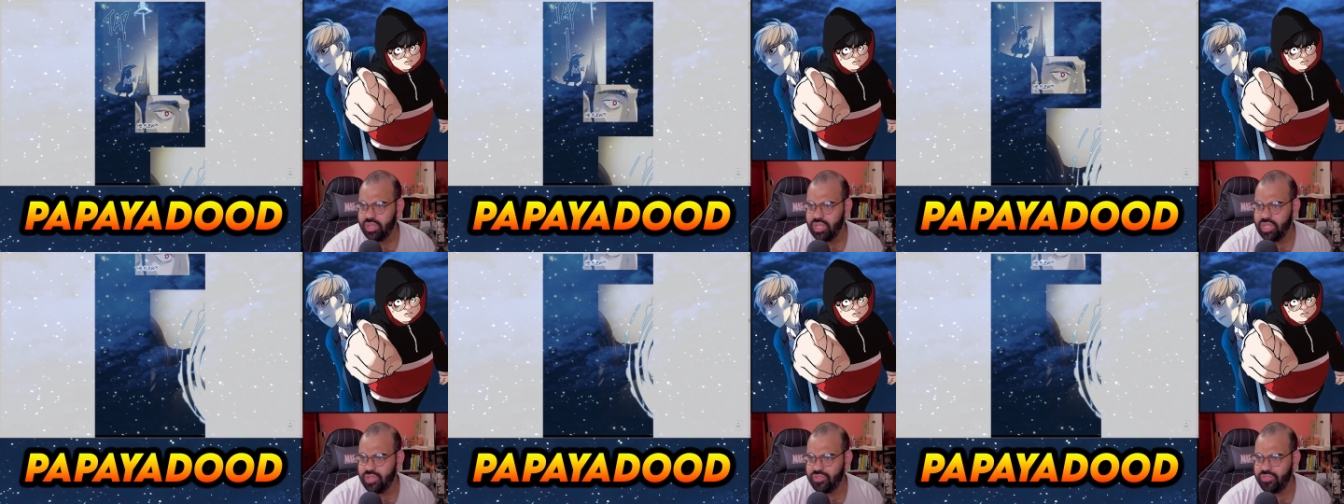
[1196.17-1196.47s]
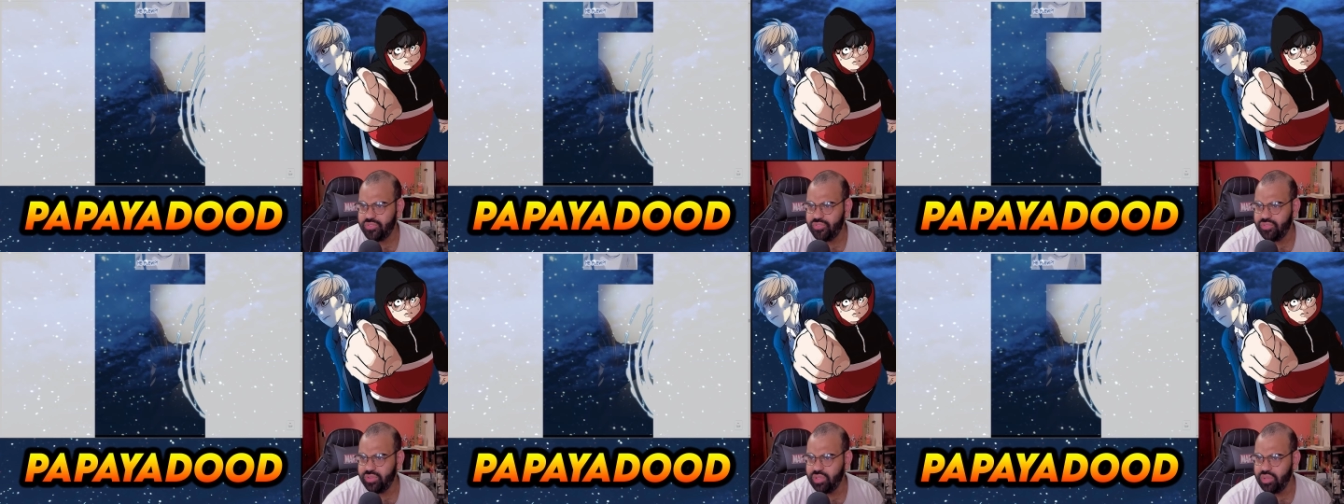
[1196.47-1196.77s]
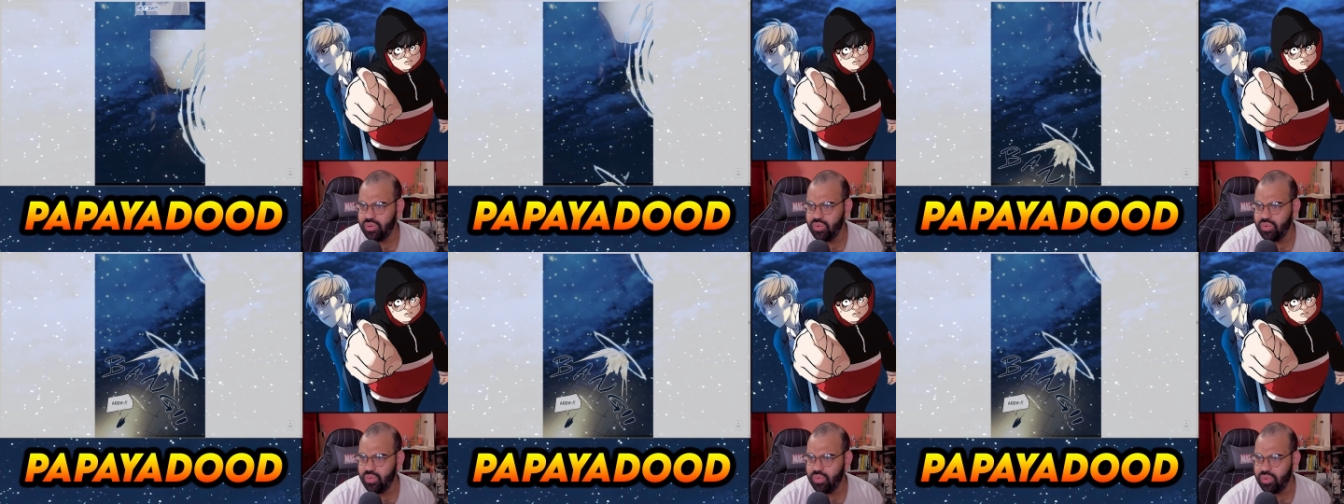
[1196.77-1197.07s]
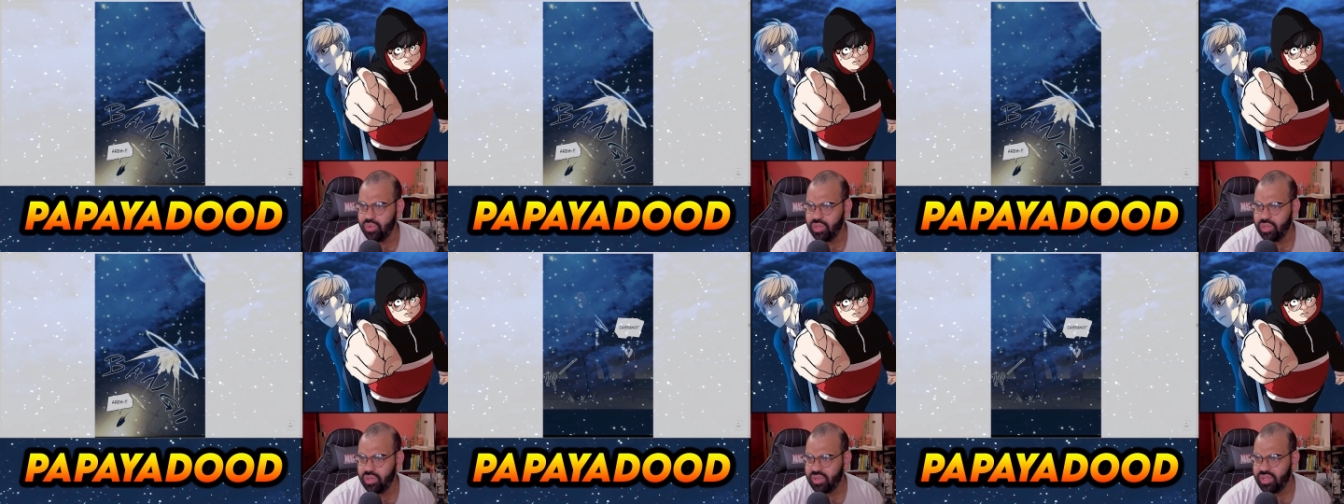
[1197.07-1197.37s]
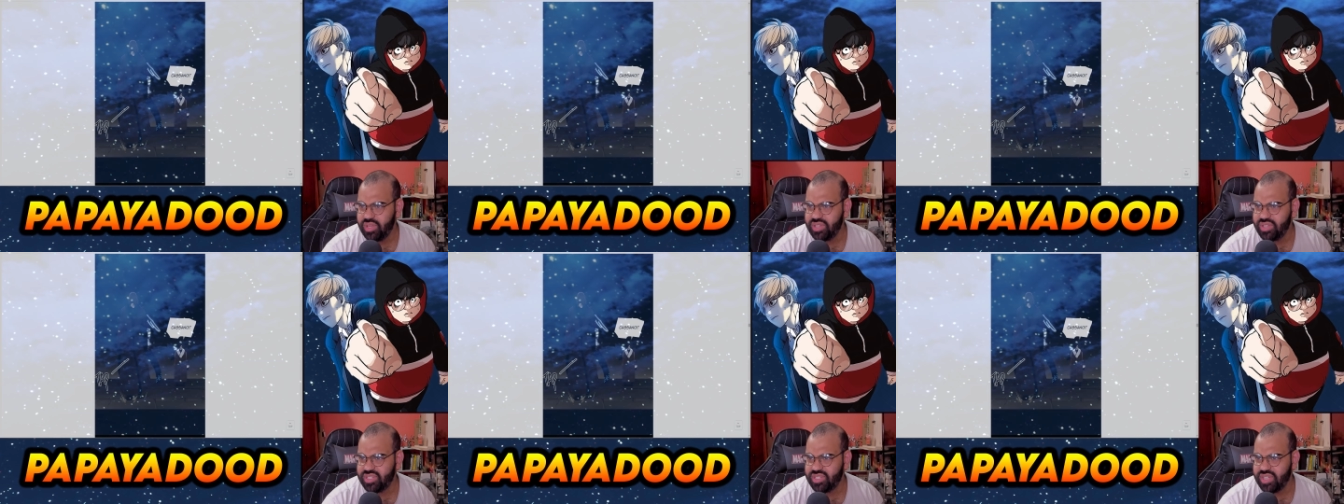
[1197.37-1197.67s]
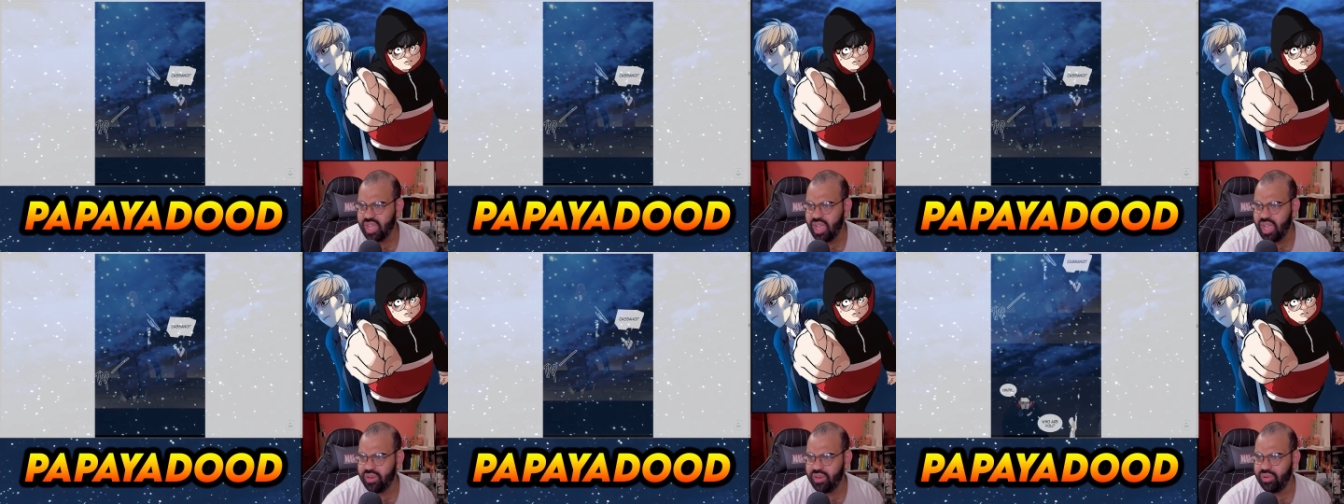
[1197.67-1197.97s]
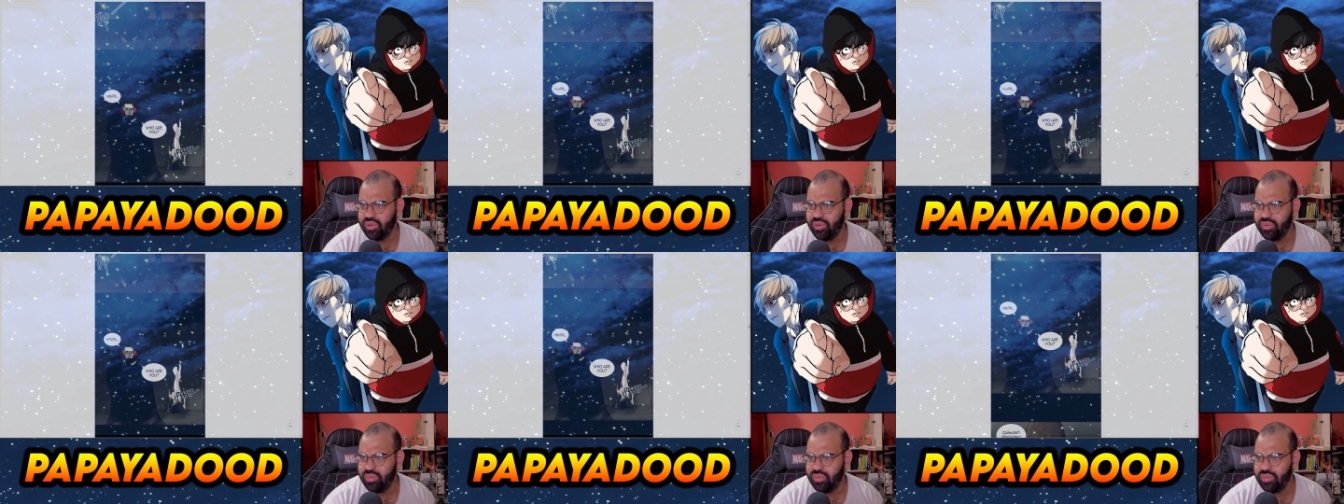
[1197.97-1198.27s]
He flew.
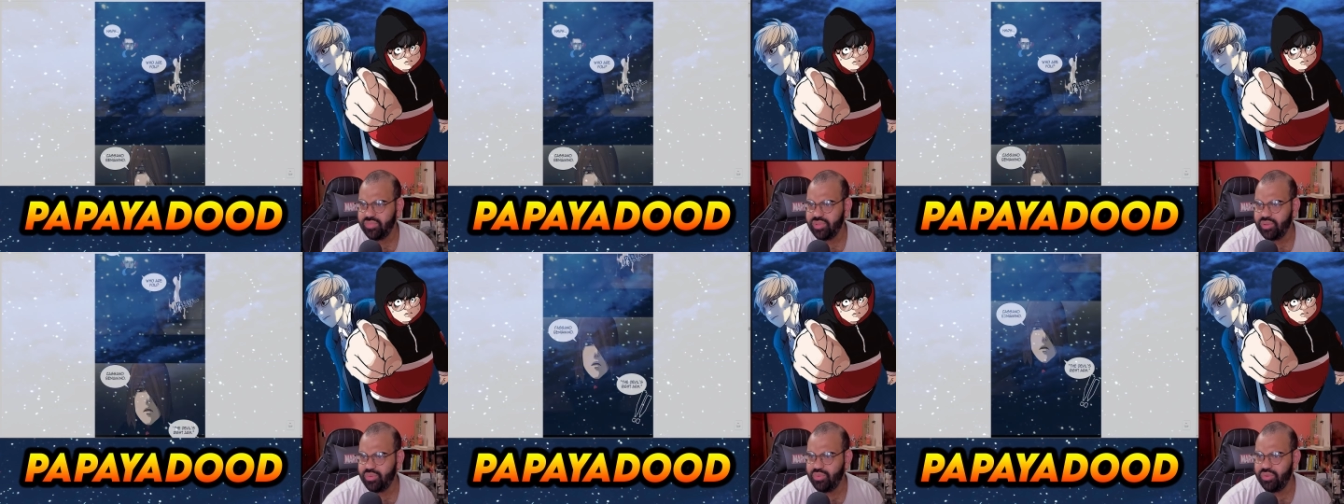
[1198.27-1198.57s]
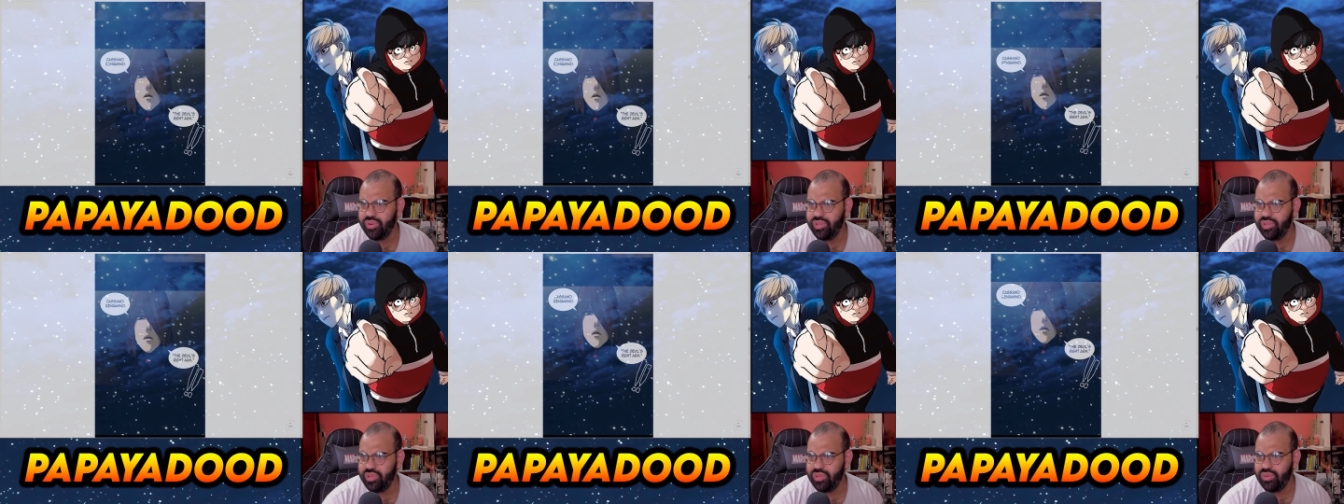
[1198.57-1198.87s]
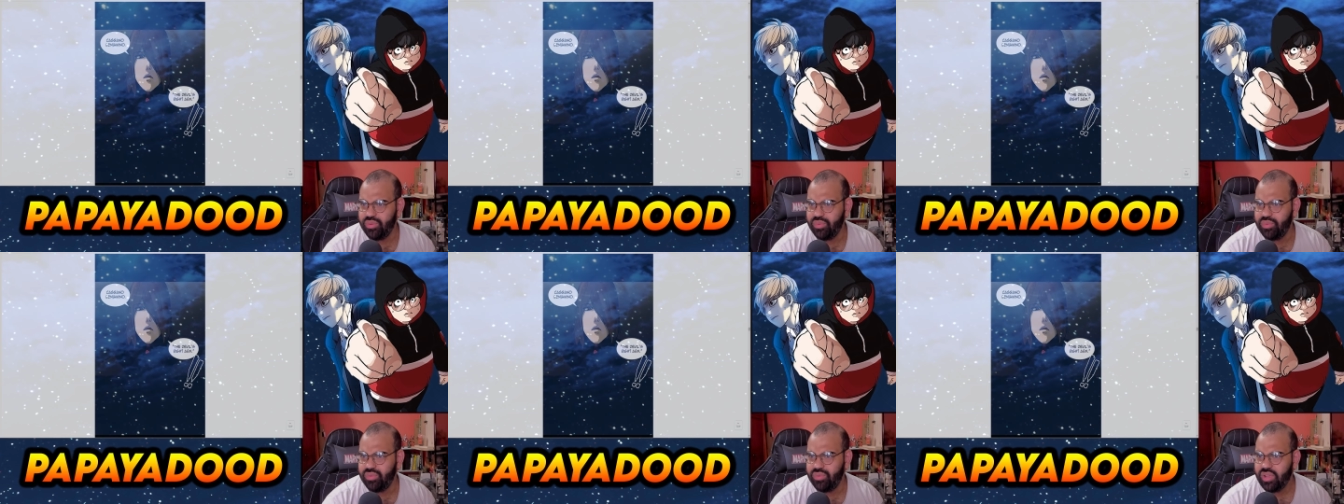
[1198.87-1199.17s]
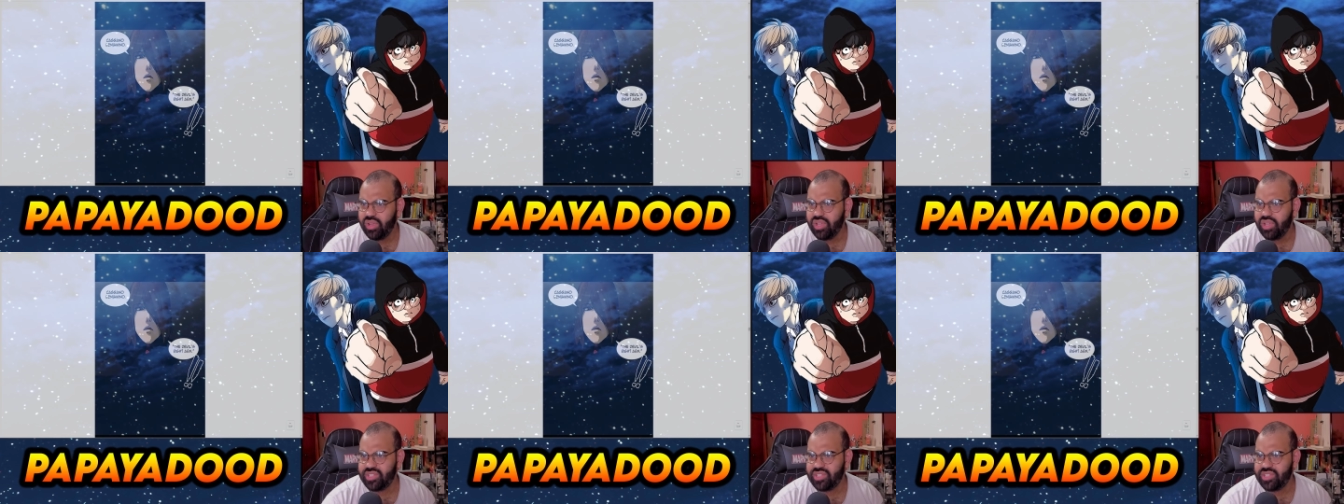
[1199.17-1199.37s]
Cassano, who are you?